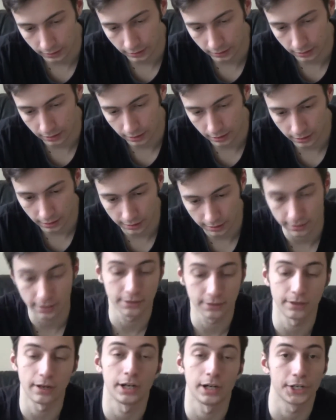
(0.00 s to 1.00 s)
Then there are
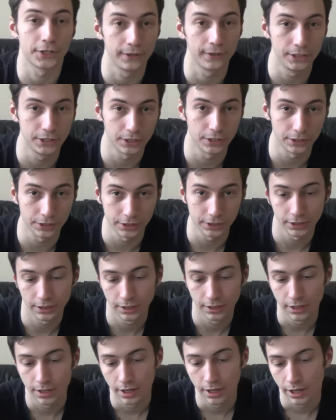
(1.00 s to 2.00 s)
creatures,
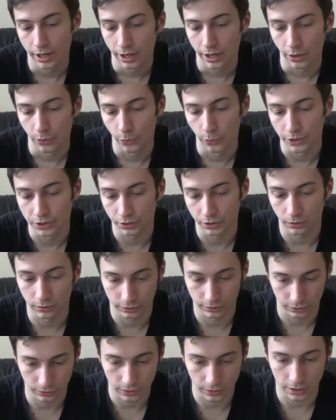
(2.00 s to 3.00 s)
which also are
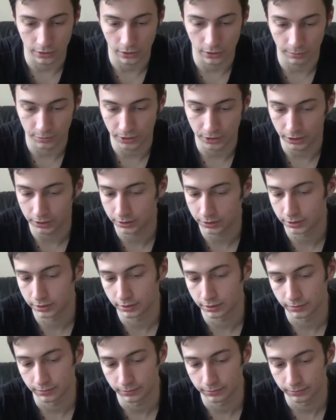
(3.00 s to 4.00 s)
objects,
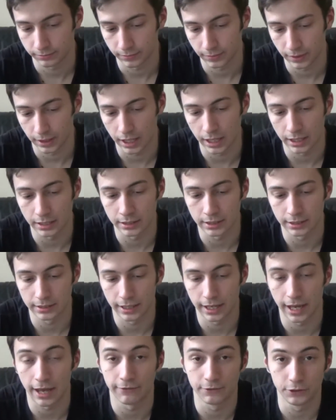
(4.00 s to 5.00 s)
and they have 2
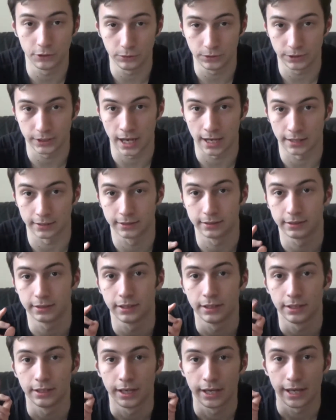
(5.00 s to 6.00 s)
stats:
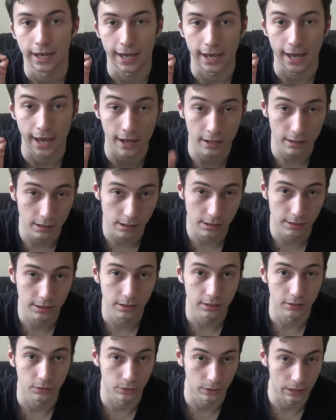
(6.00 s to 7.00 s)
health or
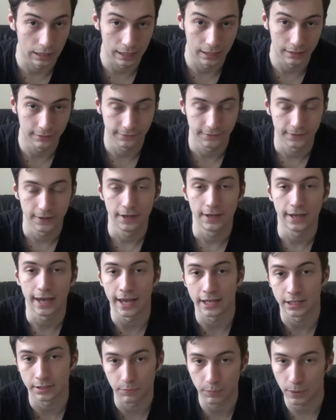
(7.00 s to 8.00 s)
life and
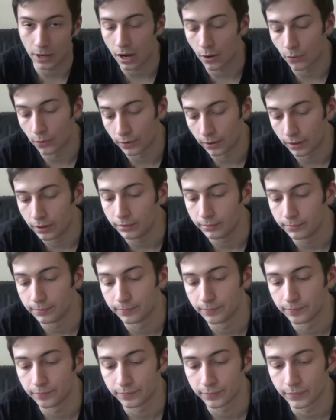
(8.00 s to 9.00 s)
power.
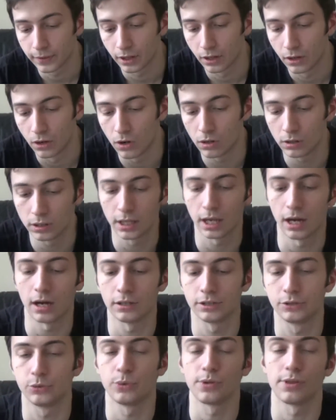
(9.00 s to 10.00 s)
All cards with
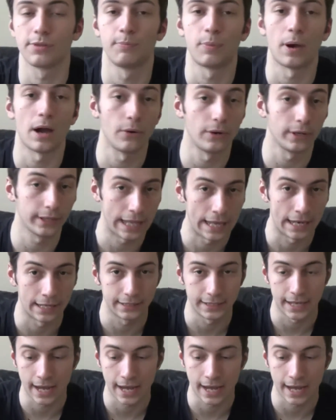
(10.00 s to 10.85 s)
power can attack.